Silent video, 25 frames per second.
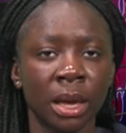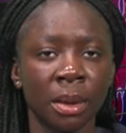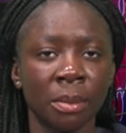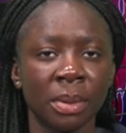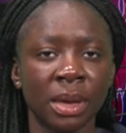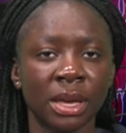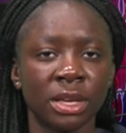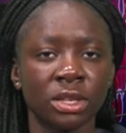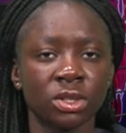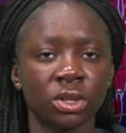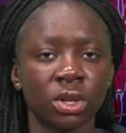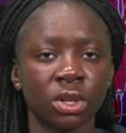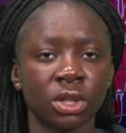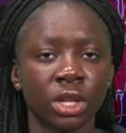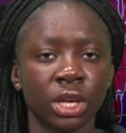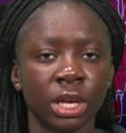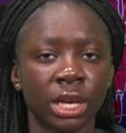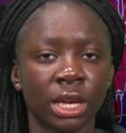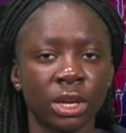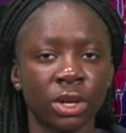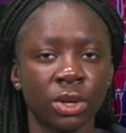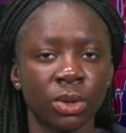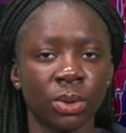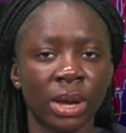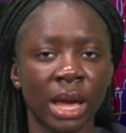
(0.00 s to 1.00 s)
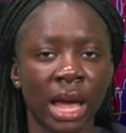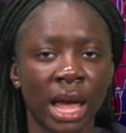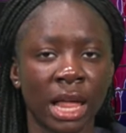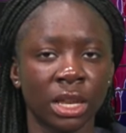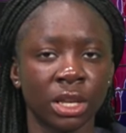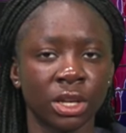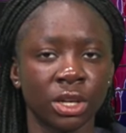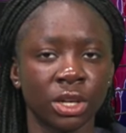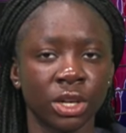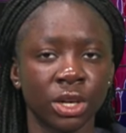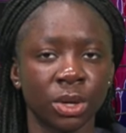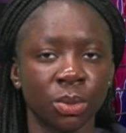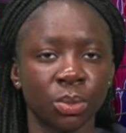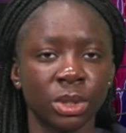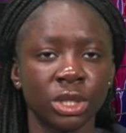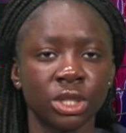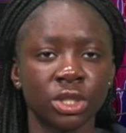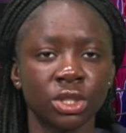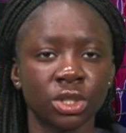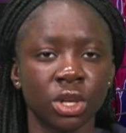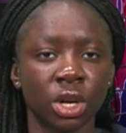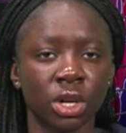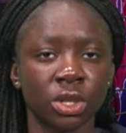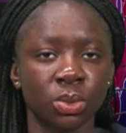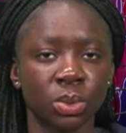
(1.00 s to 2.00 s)
based on the Hindu calendar, which
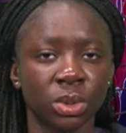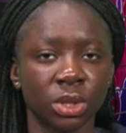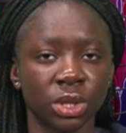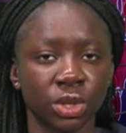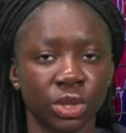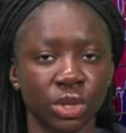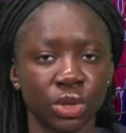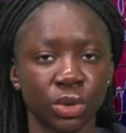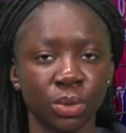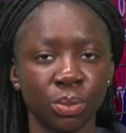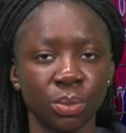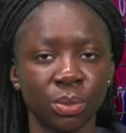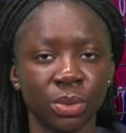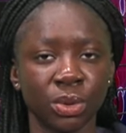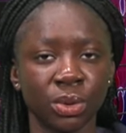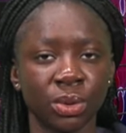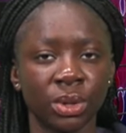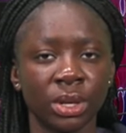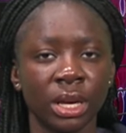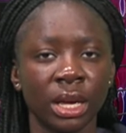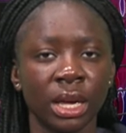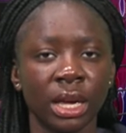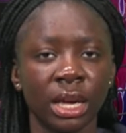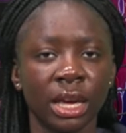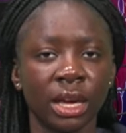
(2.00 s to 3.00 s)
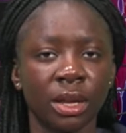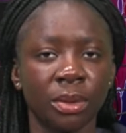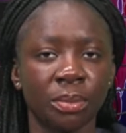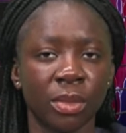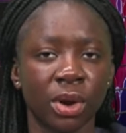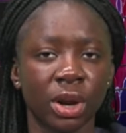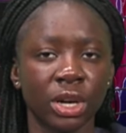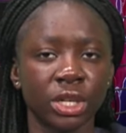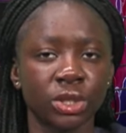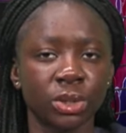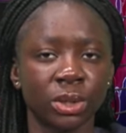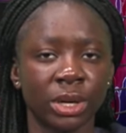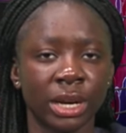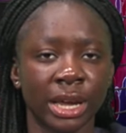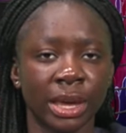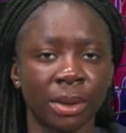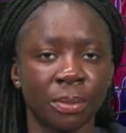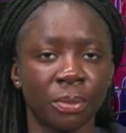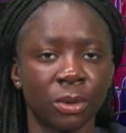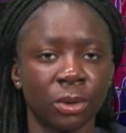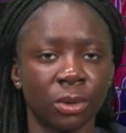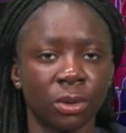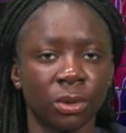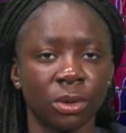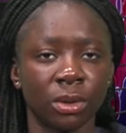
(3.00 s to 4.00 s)
starts with the new moon in March or
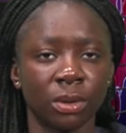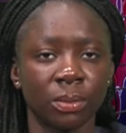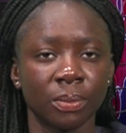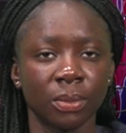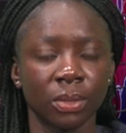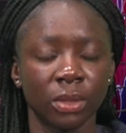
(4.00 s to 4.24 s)
April.